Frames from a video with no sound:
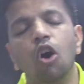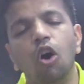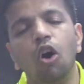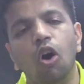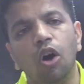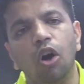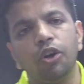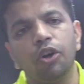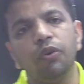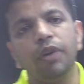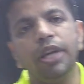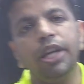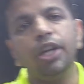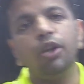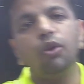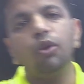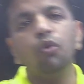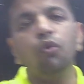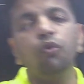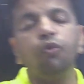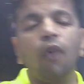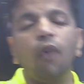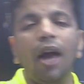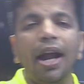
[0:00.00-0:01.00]
or you need
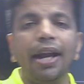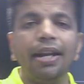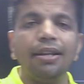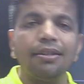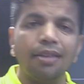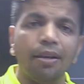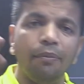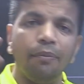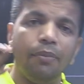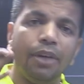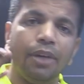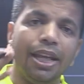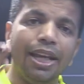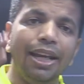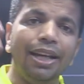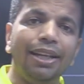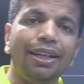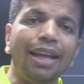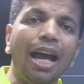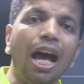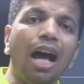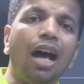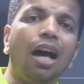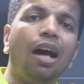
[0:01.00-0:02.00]
to find some
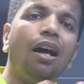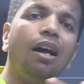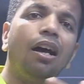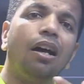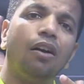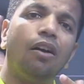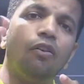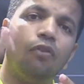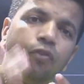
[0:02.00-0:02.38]
data